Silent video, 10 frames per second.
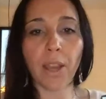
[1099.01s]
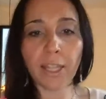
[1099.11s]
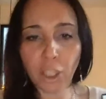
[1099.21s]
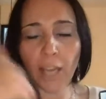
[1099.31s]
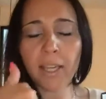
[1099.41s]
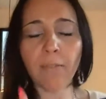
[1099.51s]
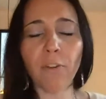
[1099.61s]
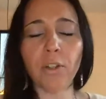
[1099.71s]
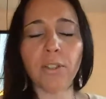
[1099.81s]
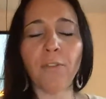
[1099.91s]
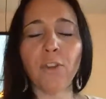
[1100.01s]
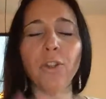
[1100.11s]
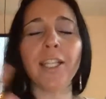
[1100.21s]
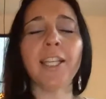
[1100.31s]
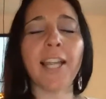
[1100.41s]
I check in first. If you
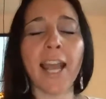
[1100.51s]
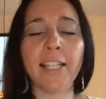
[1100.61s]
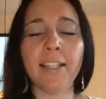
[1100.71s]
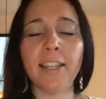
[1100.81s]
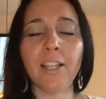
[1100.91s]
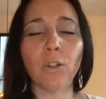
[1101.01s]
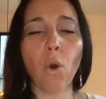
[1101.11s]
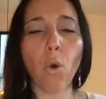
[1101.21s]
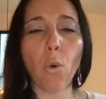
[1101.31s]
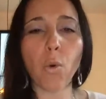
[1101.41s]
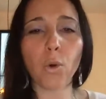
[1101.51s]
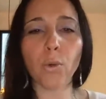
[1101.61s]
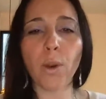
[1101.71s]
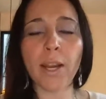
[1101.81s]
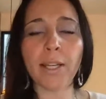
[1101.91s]
could eat anything in the whole
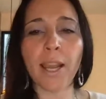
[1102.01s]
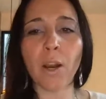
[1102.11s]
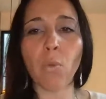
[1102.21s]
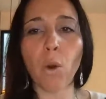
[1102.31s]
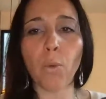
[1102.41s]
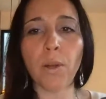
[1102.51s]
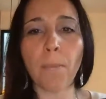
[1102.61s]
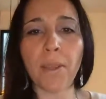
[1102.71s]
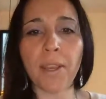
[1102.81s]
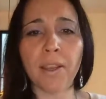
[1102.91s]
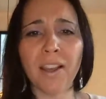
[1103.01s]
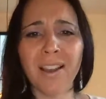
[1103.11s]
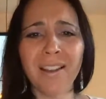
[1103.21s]
world right now, what would it be?